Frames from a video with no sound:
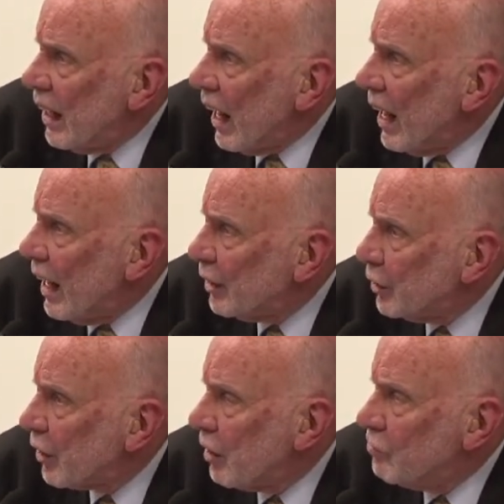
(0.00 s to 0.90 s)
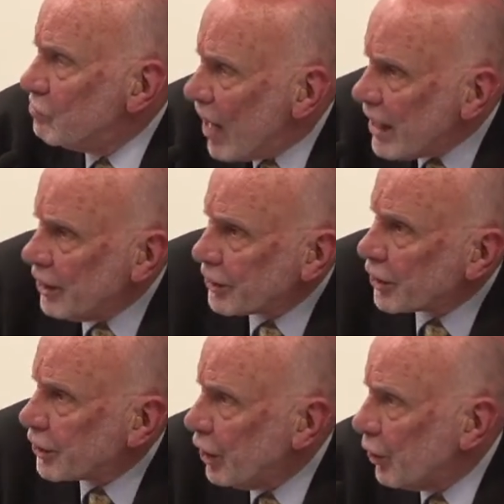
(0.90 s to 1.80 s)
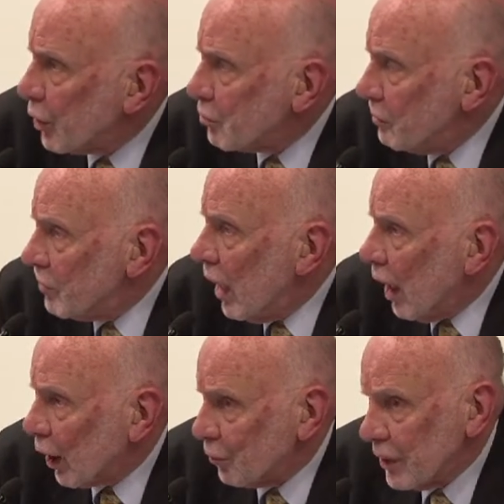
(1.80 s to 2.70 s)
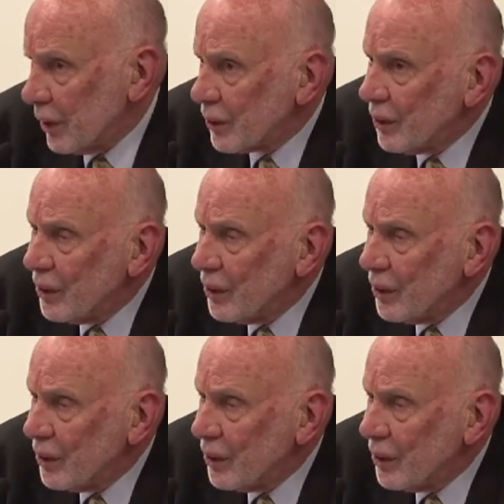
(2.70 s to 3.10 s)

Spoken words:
and raise student morale a bit